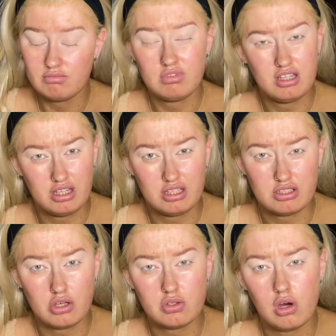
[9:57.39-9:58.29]
that's
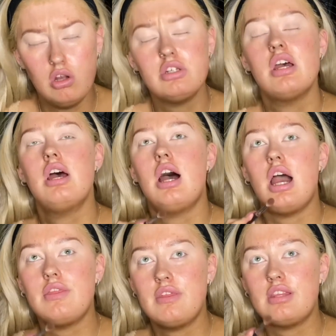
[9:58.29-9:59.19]
how you call it. I
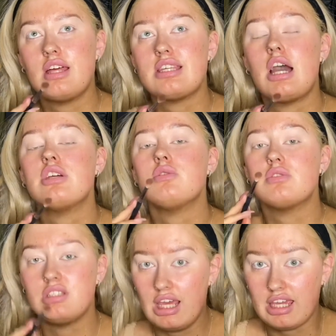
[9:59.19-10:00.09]
think that's how you
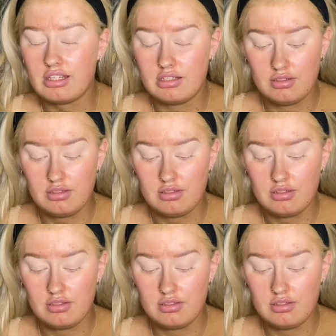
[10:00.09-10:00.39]
say it.